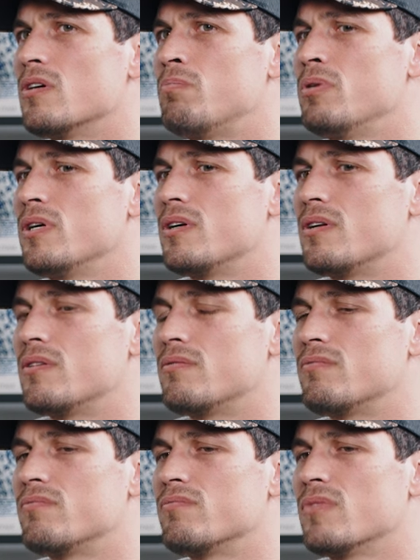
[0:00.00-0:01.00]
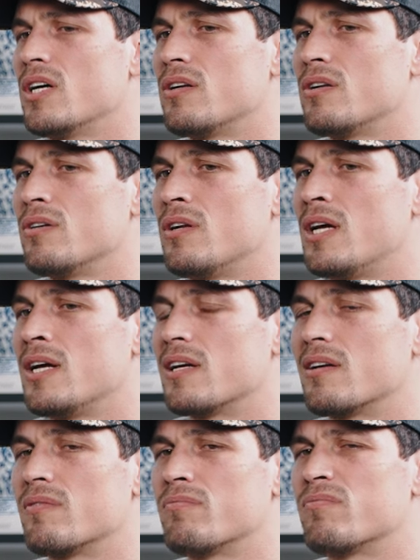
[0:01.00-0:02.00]
a bit, I don't know, like
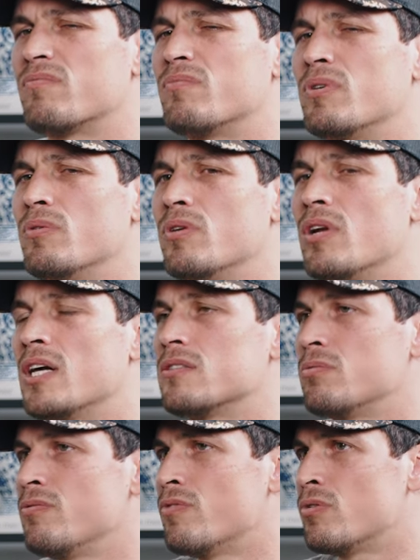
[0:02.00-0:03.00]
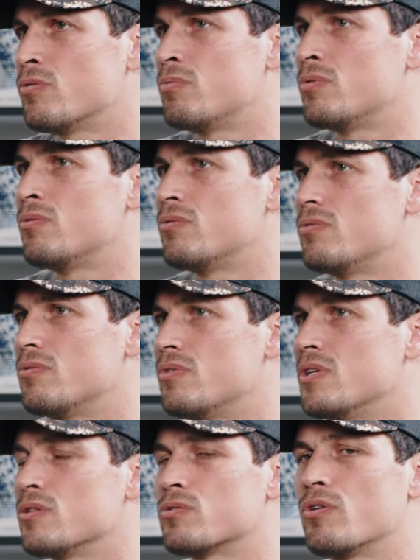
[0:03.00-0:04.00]
people don't like to be vulnerable. Mm.
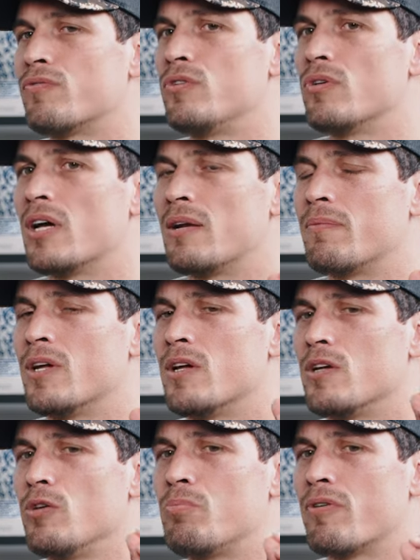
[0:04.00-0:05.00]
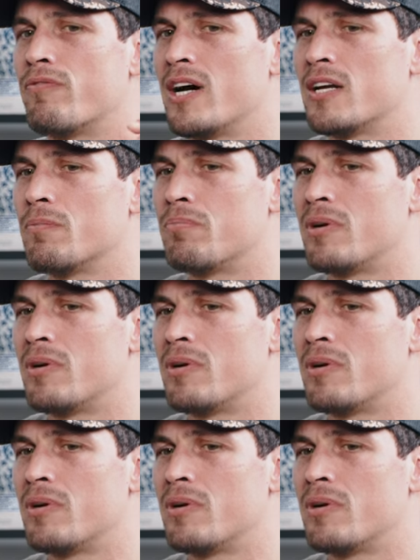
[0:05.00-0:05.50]
So if you uh, you provide a